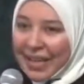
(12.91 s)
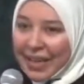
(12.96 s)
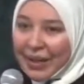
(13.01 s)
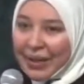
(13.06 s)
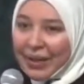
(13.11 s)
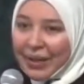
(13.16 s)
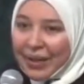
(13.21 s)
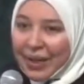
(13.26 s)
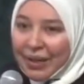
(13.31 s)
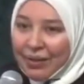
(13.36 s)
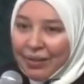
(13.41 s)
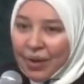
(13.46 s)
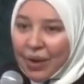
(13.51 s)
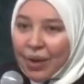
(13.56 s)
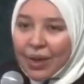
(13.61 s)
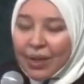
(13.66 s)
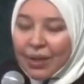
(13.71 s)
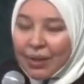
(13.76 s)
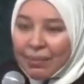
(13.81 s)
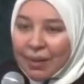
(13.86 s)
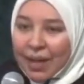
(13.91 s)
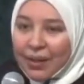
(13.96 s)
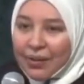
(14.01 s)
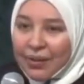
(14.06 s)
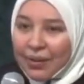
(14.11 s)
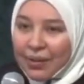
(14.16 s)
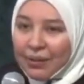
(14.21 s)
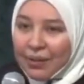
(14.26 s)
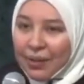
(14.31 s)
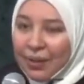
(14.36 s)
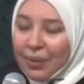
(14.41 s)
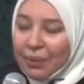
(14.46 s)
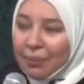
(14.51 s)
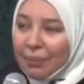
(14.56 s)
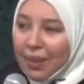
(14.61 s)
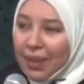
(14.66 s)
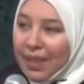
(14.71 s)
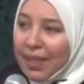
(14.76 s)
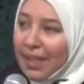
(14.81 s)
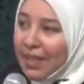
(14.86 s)
care of all the matters of the
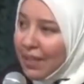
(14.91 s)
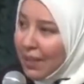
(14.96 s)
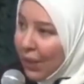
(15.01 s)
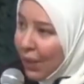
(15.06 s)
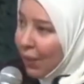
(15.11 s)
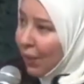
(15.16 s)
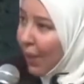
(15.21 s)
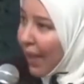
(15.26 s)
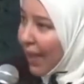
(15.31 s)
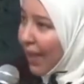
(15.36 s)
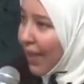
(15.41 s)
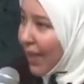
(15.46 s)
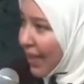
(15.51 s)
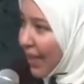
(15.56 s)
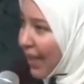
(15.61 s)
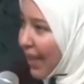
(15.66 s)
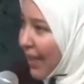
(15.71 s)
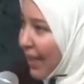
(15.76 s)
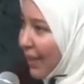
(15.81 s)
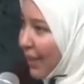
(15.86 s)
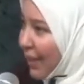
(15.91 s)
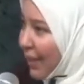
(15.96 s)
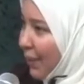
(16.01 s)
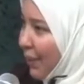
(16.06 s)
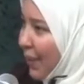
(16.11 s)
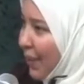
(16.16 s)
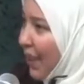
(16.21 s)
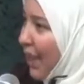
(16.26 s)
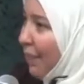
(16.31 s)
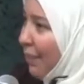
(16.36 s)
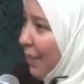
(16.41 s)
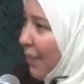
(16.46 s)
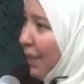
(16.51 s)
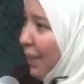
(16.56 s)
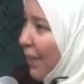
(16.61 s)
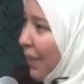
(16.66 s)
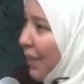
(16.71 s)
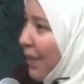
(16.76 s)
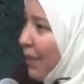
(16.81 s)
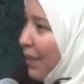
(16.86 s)
Ummah, he still recognizes what's
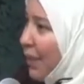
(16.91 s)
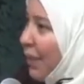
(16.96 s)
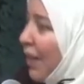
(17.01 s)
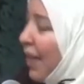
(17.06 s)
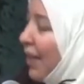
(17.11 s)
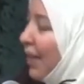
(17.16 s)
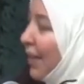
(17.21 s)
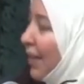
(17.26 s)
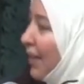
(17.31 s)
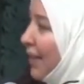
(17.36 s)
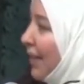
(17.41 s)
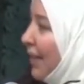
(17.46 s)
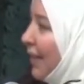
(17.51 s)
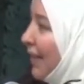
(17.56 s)
happening with this child.